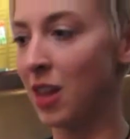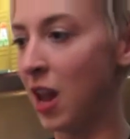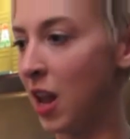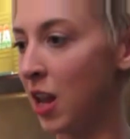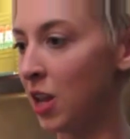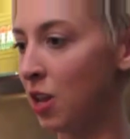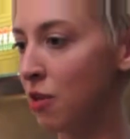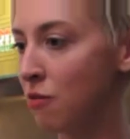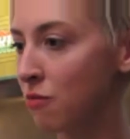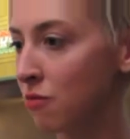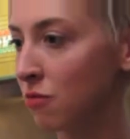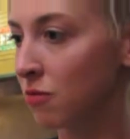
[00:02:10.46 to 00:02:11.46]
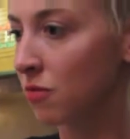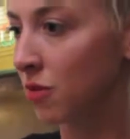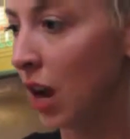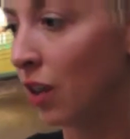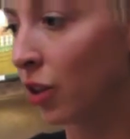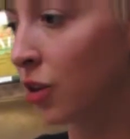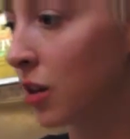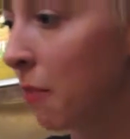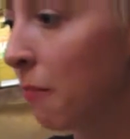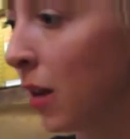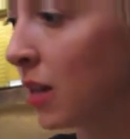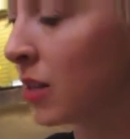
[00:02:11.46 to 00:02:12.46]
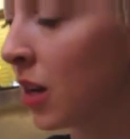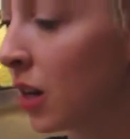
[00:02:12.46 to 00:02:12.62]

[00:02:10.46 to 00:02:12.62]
Thank you. That looks amazing.